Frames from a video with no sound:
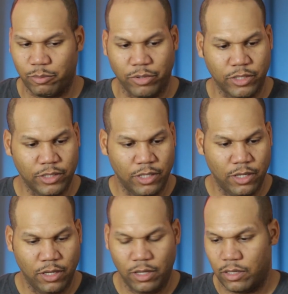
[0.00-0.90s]
But
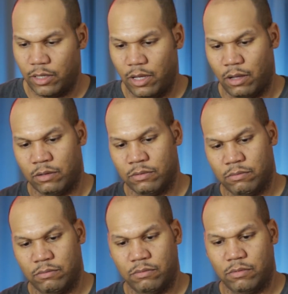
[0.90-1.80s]
yeah,
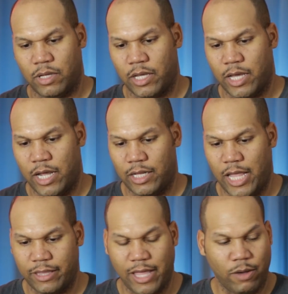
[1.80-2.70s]
I kind of like